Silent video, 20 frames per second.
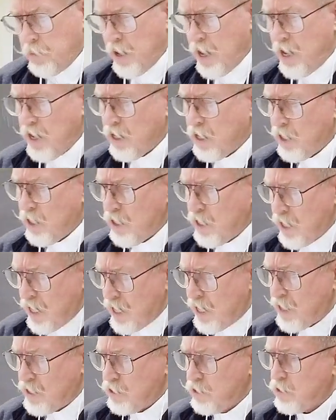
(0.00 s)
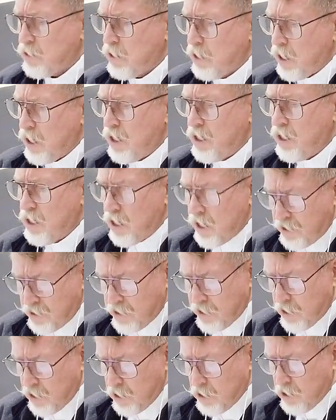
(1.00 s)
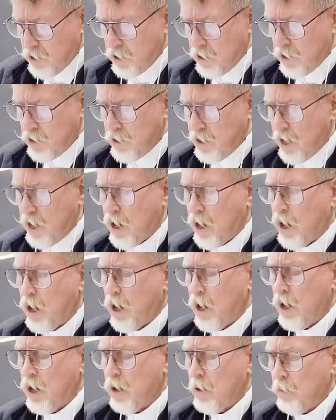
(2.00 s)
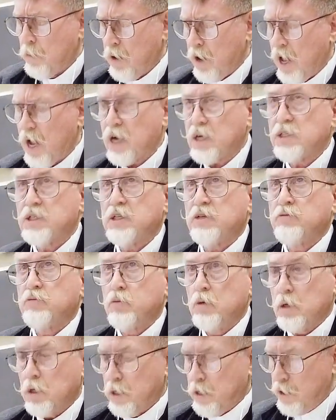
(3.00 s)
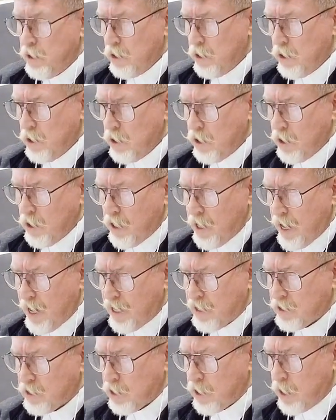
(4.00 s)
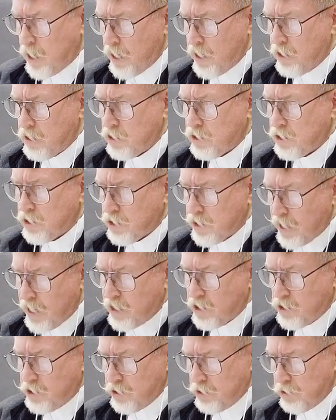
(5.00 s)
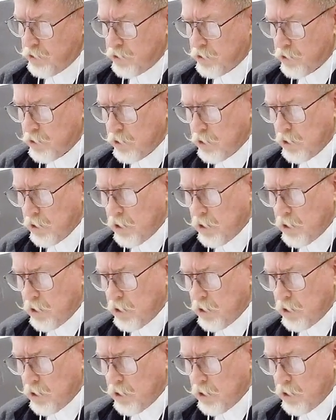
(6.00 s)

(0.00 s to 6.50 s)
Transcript: Pagan gods are nothing. They are blocks of wood and cast iron statues.